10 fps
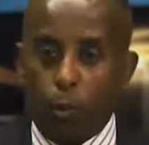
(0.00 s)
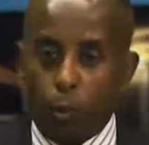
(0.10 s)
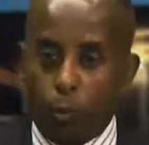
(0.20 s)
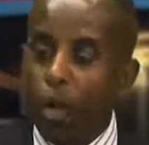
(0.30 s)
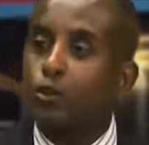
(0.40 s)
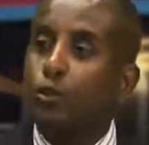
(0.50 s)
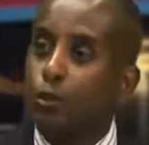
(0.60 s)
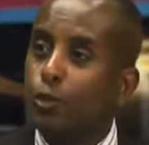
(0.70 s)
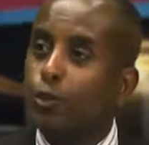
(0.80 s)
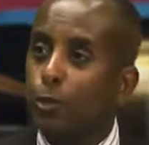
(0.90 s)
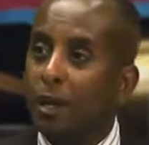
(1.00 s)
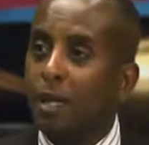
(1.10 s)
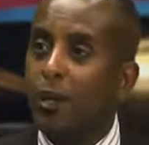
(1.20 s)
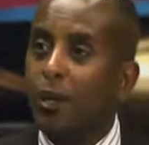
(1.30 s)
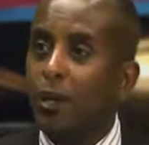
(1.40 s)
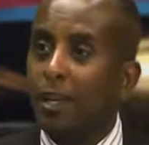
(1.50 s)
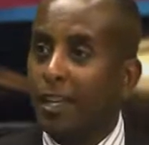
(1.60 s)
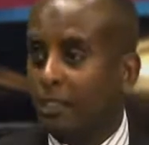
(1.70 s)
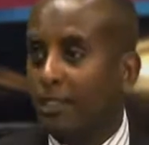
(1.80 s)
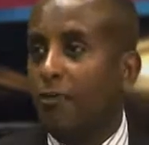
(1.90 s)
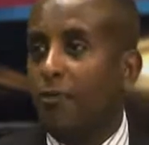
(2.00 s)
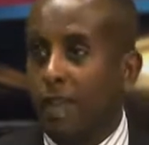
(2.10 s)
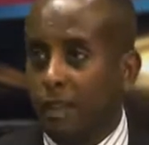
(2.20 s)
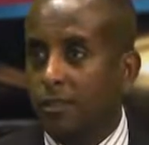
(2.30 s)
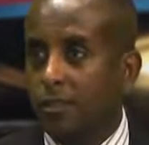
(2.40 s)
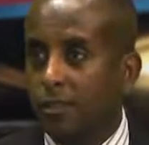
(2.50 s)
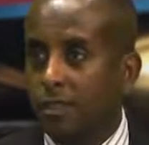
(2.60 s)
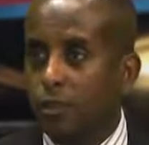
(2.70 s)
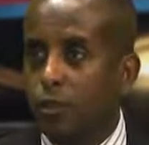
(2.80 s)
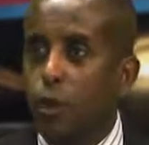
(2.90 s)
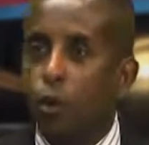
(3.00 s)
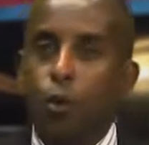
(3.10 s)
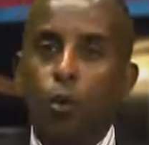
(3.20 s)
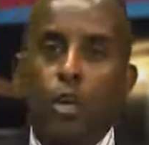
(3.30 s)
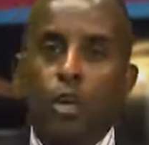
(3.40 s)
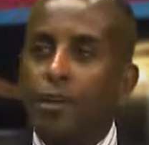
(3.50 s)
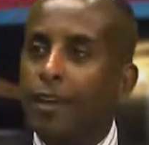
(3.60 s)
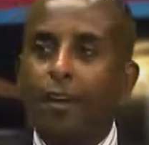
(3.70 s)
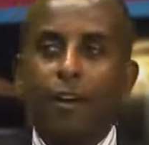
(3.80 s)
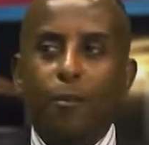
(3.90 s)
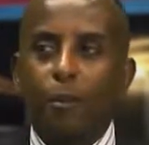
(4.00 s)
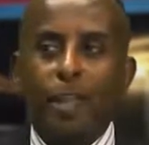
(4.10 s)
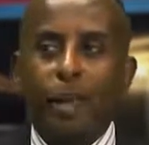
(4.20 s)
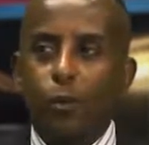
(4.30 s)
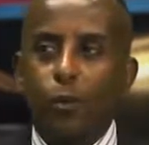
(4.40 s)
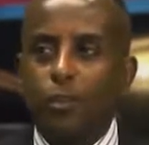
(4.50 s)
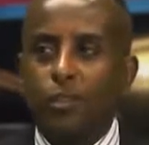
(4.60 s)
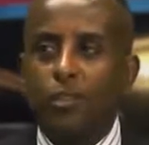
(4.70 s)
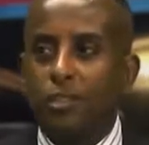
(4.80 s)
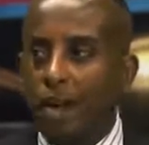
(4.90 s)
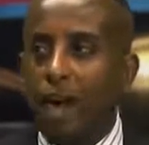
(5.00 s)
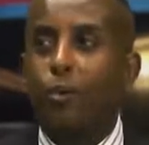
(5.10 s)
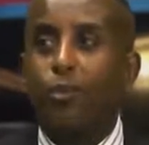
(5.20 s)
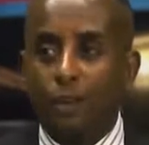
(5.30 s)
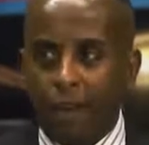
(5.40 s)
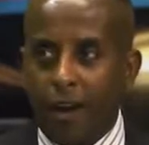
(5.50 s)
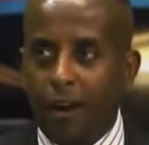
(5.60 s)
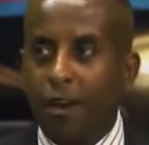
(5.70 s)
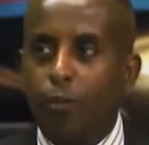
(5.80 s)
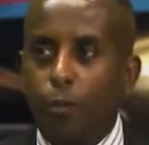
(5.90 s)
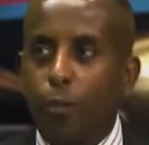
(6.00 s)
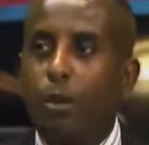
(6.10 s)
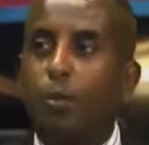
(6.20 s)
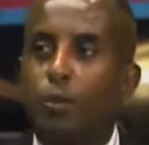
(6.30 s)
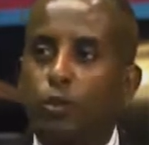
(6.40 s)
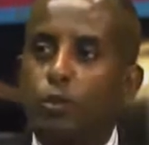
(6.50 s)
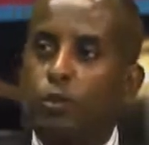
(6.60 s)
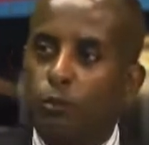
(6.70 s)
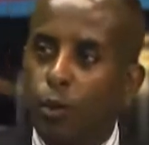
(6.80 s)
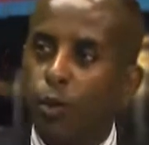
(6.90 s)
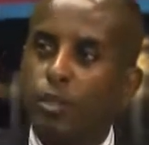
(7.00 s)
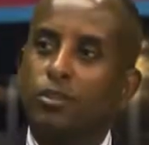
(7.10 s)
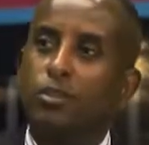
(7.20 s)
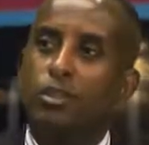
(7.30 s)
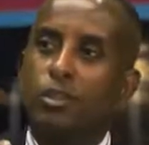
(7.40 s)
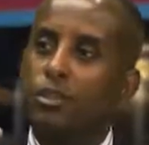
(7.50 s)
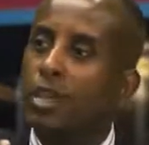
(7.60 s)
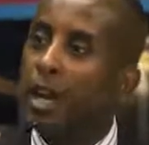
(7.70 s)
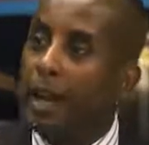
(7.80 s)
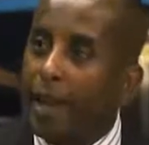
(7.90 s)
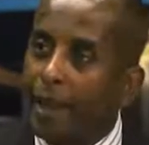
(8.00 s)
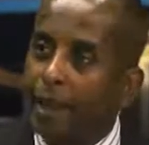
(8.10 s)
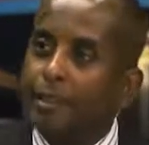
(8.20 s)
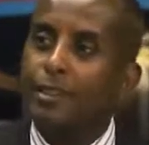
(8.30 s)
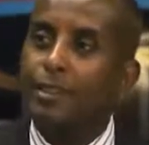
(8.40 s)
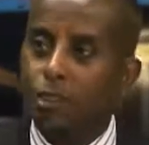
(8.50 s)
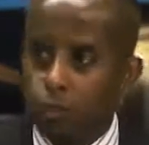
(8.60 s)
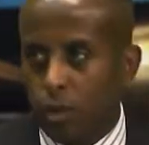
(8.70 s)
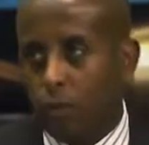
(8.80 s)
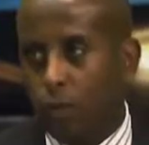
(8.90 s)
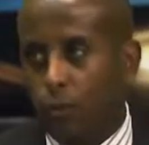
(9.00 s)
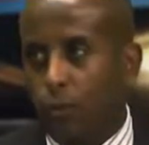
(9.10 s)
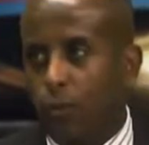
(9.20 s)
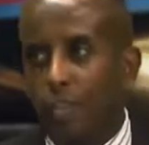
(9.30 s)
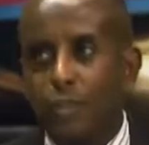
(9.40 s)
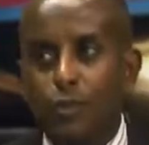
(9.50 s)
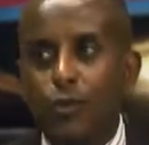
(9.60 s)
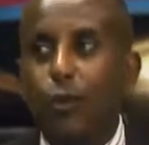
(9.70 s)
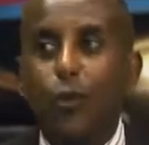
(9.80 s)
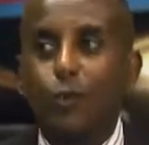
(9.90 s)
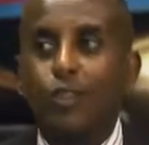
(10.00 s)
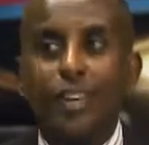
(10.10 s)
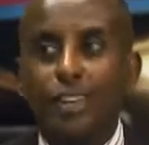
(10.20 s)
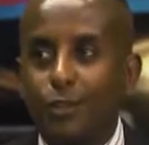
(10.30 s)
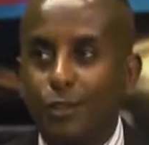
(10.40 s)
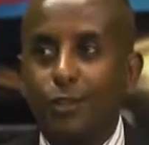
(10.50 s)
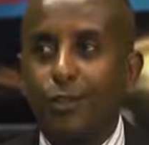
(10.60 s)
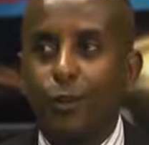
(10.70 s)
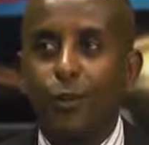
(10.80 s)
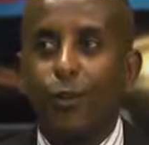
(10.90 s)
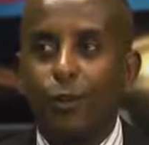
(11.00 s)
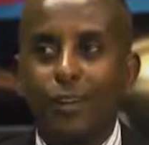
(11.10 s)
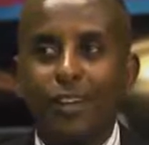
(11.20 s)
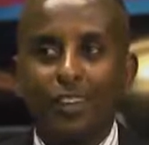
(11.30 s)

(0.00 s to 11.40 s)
what to do to become a servant. So there are many opportunities out there for people to volunteer and serve. So there is no scarcity of